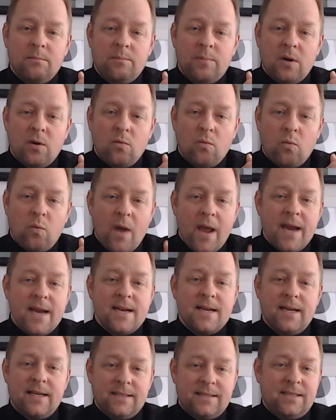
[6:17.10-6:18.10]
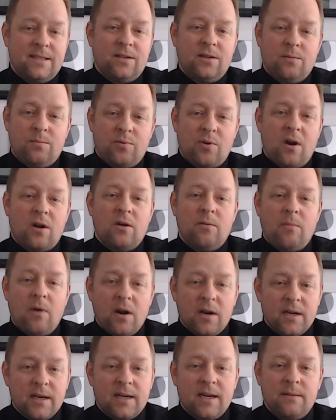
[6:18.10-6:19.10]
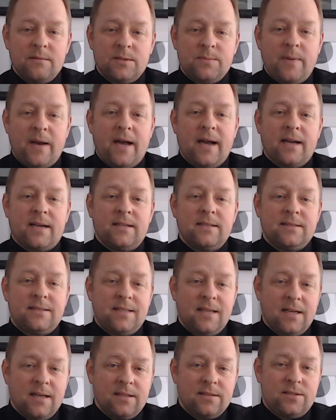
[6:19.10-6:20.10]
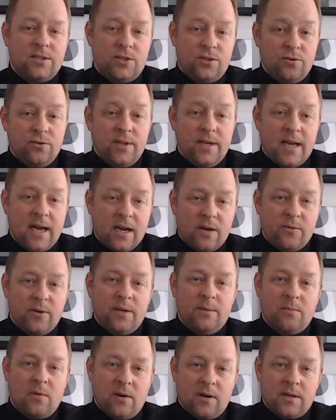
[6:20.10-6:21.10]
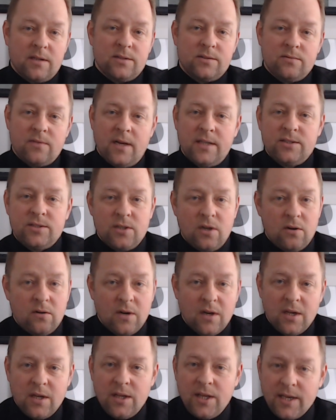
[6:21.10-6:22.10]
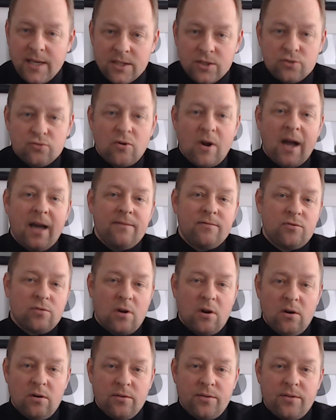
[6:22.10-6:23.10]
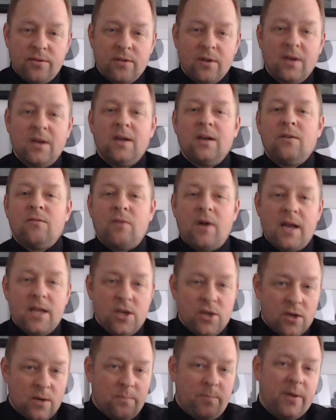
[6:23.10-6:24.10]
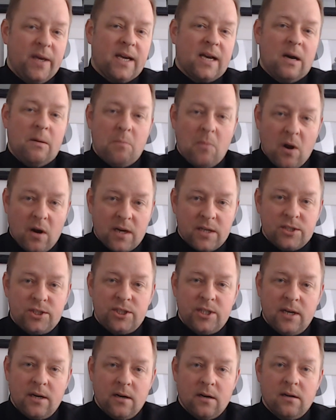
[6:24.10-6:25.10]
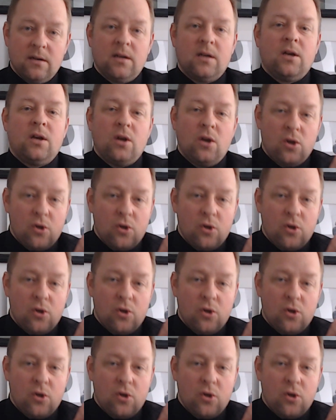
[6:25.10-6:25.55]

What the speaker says: wait until the broader market comes back to do the equity markets, right? So you can drive growth, right? You can pick up market share